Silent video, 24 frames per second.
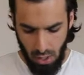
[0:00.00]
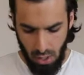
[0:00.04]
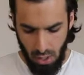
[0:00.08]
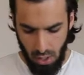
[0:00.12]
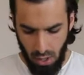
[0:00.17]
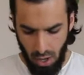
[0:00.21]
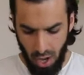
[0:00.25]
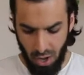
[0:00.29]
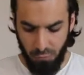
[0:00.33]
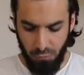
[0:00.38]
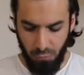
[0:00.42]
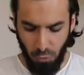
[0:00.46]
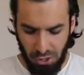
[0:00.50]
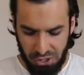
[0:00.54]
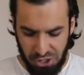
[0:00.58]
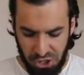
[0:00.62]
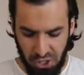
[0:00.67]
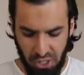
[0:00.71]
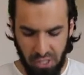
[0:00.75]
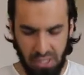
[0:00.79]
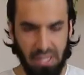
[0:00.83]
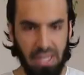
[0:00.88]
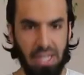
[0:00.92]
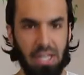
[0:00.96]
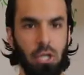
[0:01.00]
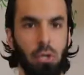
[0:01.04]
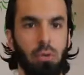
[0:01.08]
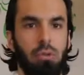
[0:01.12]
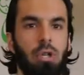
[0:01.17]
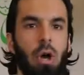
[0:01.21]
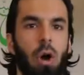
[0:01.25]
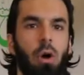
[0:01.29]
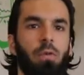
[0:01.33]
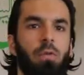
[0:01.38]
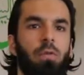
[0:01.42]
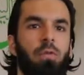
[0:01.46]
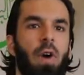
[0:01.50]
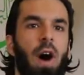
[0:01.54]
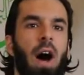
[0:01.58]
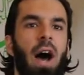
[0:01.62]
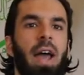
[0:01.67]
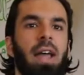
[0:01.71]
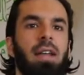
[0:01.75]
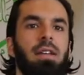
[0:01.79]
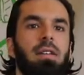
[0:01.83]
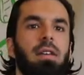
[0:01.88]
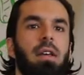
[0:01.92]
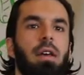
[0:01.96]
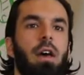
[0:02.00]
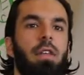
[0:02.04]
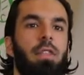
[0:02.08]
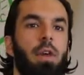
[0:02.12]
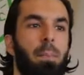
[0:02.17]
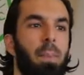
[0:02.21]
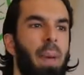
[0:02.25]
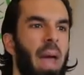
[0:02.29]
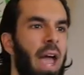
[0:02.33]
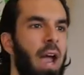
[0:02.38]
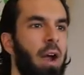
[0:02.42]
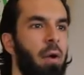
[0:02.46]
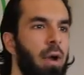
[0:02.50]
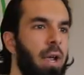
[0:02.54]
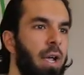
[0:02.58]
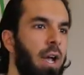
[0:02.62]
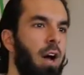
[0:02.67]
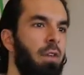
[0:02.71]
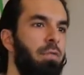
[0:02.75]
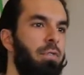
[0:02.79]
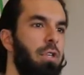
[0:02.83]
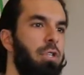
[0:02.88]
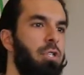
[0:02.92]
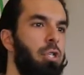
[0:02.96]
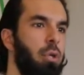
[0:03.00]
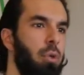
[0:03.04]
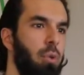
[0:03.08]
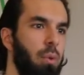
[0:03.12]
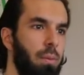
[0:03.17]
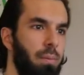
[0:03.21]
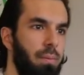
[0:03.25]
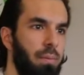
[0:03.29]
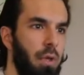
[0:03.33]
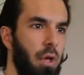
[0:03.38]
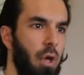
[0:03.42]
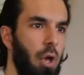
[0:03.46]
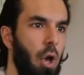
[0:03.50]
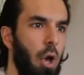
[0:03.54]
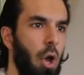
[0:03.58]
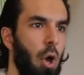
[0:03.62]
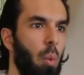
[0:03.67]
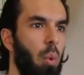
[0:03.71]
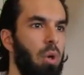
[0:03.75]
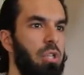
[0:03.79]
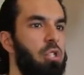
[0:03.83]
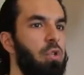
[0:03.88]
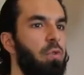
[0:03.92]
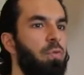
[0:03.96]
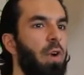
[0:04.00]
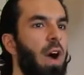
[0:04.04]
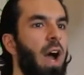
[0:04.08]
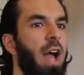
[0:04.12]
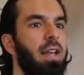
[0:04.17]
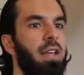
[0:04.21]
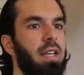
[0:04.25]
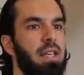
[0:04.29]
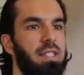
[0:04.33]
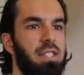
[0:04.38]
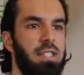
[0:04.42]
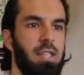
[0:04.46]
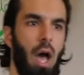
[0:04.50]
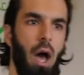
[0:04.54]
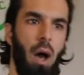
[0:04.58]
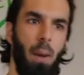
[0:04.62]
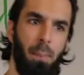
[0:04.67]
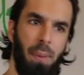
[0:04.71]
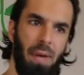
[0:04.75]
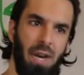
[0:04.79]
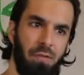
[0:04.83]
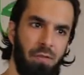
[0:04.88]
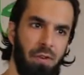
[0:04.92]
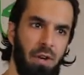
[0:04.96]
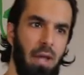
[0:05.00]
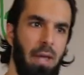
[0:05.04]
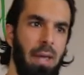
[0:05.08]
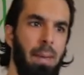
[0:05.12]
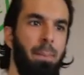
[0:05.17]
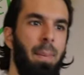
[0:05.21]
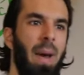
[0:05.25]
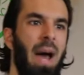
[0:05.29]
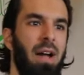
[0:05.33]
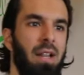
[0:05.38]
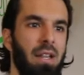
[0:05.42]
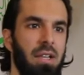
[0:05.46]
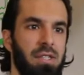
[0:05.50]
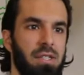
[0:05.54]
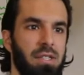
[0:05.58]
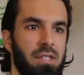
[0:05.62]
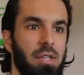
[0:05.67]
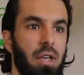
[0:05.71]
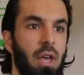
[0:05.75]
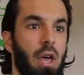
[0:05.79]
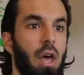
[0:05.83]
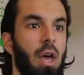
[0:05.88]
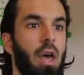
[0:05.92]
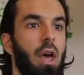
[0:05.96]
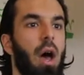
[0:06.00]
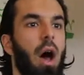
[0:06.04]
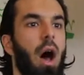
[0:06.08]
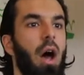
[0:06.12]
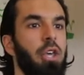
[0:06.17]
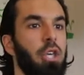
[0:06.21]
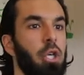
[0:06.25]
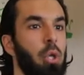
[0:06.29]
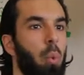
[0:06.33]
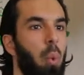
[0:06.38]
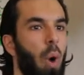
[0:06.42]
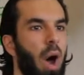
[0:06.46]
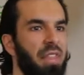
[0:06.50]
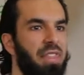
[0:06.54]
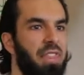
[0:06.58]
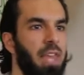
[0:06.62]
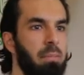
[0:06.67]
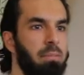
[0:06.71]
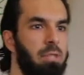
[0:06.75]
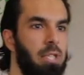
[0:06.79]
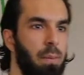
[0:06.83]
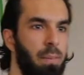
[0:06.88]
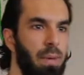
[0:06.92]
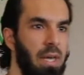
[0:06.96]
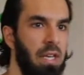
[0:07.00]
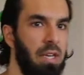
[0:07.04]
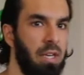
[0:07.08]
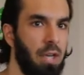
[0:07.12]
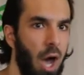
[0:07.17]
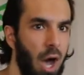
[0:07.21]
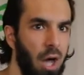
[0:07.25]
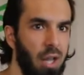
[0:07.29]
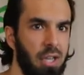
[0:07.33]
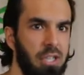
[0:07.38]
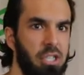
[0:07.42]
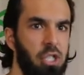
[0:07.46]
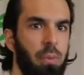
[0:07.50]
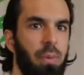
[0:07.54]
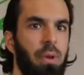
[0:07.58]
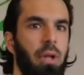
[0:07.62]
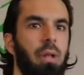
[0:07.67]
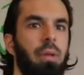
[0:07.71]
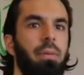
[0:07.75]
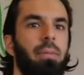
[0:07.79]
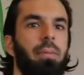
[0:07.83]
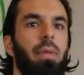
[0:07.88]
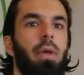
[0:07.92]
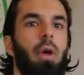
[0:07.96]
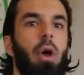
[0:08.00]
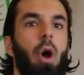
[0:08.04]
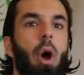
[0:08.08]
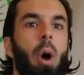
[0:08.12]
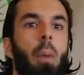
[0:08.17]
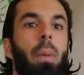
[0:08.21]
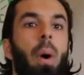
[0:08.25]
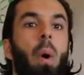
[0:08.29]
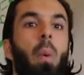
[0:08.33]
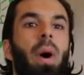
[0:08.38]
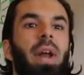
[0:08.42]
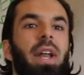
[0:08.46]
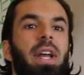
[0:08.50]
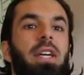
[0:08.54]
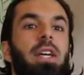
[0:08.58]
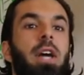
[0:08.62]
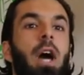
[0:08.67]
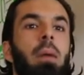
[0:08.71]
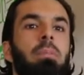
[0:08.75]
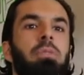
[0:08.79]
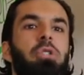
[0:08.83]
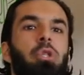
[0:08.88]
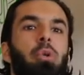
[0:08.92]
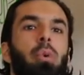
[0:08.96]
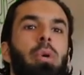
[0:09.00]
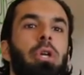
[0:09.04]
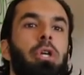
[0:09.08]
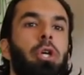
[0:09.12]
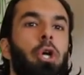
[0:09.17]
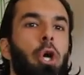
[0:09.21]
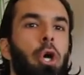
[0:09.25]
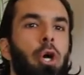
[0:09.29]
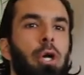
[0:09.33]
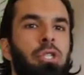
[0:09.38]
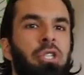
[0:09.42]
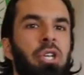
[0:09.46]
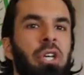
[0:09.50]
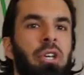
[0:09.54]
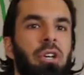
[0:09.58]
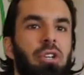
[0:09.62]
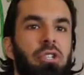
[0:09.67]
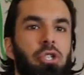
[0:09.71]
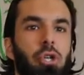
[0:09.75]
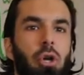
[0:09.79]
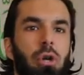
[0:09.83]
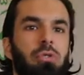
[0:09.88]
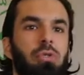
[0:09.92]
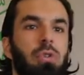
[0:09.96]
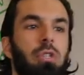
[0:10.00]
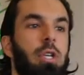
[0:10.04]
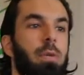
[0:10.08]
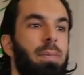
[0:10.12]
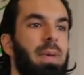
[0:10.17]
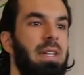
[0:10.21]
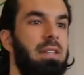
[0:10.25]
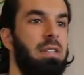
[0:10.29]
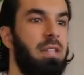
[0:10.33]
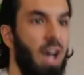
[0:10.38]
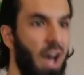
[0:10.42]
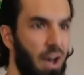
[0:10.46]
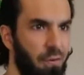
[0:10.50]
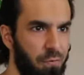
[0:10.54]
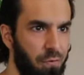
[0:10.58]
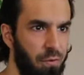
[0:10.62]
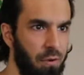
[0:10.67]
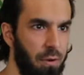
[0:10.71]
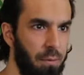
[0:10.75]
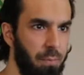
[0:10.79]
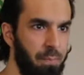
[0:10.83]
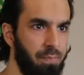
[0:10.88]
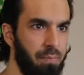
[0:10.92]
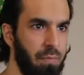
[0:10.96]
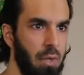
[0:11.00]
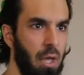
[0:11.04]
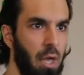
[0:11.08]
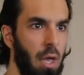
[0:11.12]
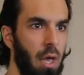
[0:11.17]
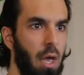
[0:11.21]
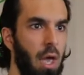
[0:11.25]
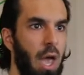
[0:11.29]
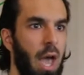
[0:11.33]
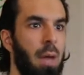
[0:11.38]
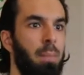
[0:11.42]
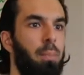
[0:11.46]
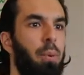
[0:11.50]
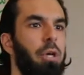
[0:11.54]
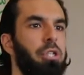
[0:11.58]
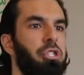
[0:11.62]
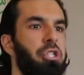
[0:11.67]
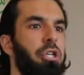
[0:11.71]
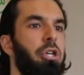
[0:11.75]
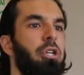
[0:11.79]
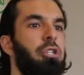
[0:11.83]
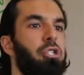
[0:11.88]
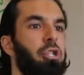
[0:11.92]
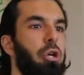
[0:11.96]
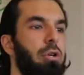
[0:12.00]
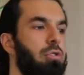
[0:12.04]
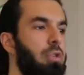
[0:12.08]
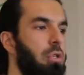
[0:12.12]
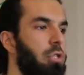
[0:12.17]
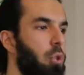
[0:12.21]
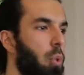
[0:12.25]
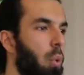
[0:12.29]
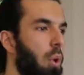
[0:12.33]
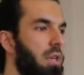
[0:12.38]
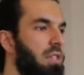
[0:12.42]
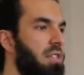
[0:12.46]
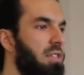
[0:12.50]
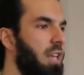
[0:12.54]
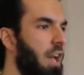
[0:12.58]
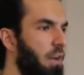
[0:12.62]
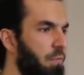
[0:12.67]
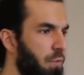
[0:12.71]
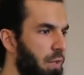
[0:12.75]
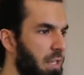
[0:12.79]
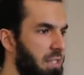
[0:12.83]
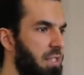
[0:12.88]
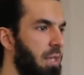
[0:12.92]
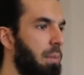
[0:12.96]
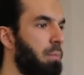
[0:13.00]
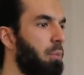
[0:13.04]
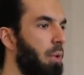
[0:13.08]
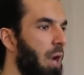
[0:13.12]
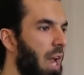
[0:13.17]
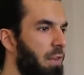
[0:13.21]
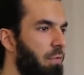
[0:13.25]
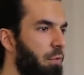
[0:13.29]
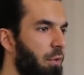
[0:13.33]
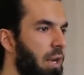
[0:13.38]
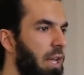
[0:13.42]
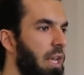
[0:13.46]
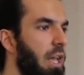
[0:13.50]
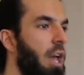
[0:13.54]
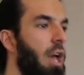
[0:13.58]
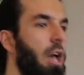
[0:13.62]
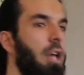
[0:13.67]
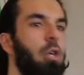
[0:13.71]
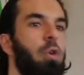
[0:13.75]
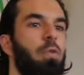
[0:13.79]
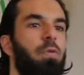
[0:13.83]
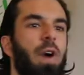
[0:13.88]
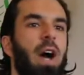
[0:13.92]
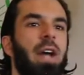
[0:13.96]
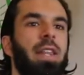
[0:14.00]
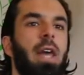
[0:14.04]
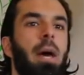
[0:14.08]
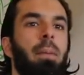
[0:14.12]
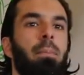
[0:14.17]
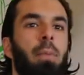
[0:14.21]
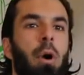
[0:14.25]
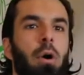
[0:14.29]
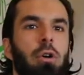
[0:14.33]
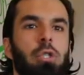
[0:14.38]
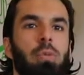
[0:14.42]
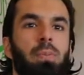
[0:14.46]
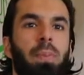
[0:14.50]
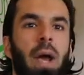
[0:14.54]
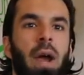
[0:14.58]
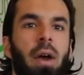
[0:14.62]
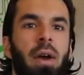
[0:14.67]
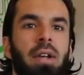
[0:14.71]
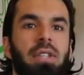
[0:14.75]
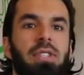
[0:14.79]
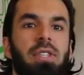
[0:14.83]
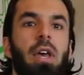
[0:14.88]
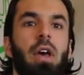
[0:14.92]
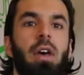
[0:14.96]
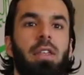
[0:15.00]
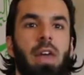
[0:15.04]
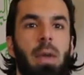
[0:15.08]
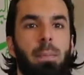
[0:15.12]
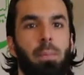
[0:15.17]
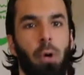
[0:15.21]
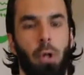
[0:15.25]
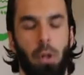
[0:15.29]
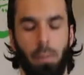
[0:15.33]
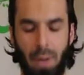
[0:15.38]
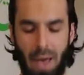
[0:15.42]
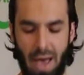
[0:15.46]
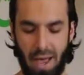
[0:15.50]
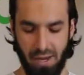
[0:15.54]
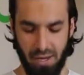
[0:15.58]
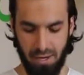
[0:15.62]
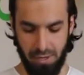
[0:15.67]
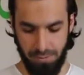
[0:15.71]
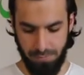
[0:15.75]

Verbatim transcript: Unfortunately, you don't find the pairing of the two. What you find is a bit of an imbalance. You want them to be knowledgeable, but when it comes to encouraging your children to be tough and pushing your children towards toughness and bravery, you find that most parents, they pull back.